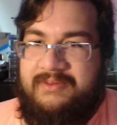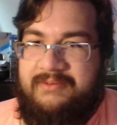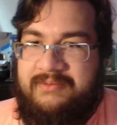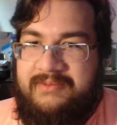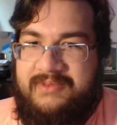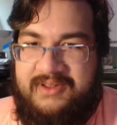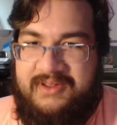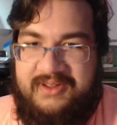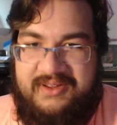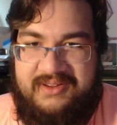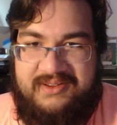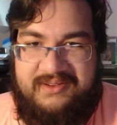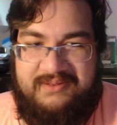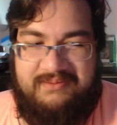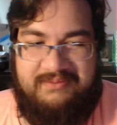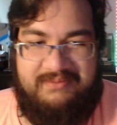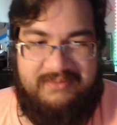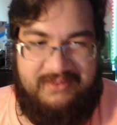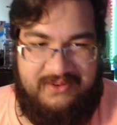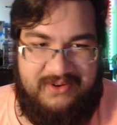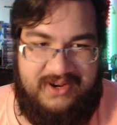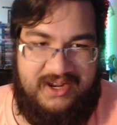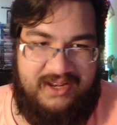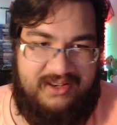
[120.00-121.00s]
the
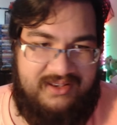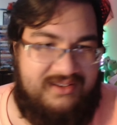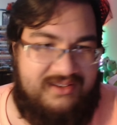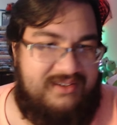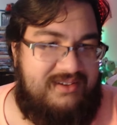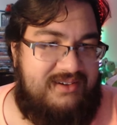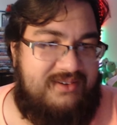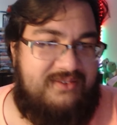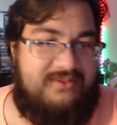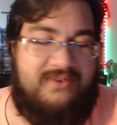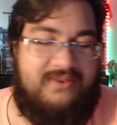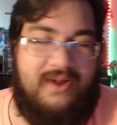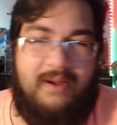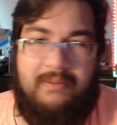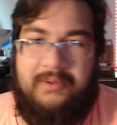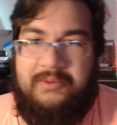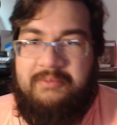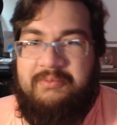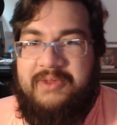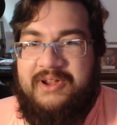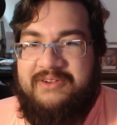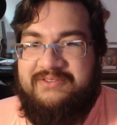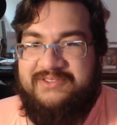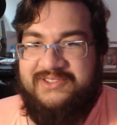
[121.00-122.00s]
great Robert
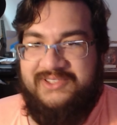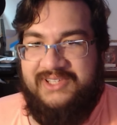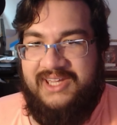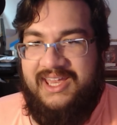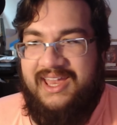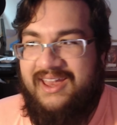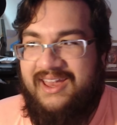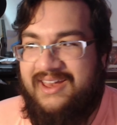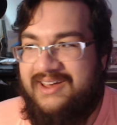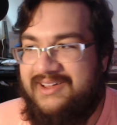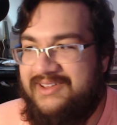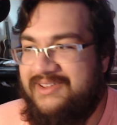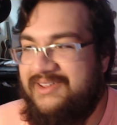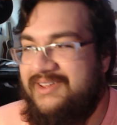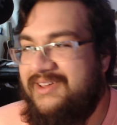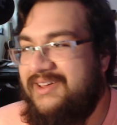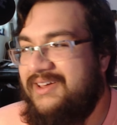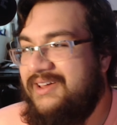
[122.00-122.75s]
Beverly Hale,